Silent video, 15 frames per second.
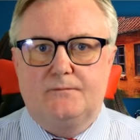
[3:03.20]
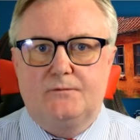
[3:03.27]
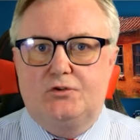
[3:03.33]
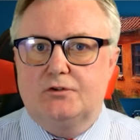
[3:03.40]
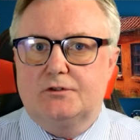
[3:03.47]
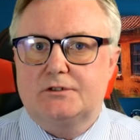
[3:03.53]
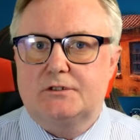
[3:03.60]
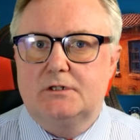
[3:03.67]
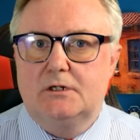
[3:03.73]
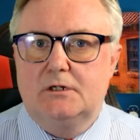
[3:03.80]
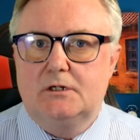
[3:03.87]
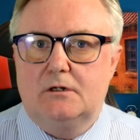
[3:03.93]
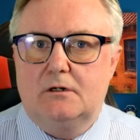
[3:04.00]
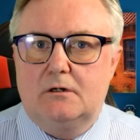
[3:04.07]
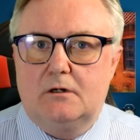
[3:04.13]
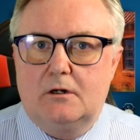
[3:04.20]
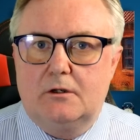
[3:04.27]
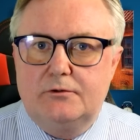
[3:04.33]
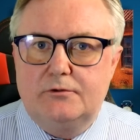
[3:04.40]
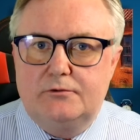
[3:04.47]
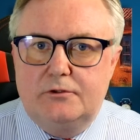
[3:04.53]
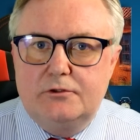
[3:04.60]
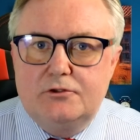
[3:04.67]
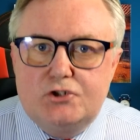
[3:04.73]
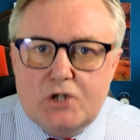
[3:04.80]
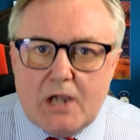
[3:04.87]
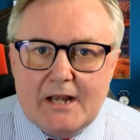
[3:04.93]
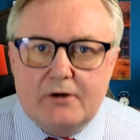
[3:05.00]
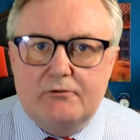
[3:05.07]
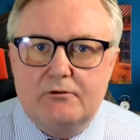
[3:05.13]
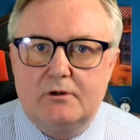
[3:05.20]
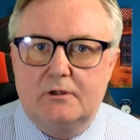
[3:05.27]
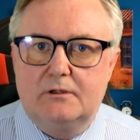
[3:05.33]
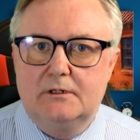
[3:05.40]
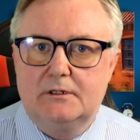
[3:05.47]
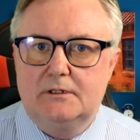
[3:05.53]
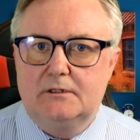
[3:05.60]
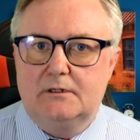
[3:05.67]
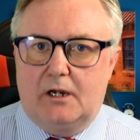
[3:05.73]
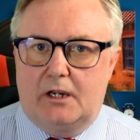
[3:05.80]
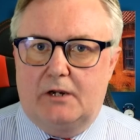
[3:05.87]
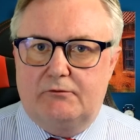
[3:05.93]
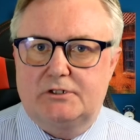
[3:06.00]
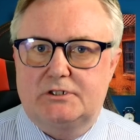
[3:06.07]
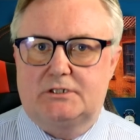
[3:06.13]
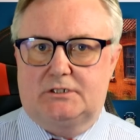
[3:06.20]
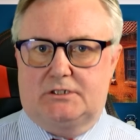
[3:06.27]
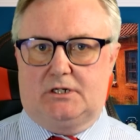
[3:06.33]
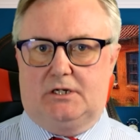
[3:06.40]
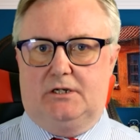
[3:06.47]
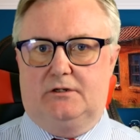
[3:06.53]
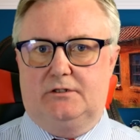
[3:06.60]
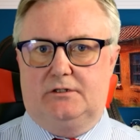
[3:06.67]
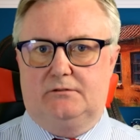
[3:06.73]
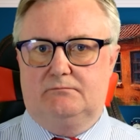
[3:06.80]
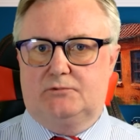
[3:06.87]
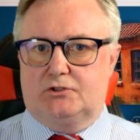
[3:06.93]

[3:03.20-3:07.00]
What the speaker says: just on the general Irish society,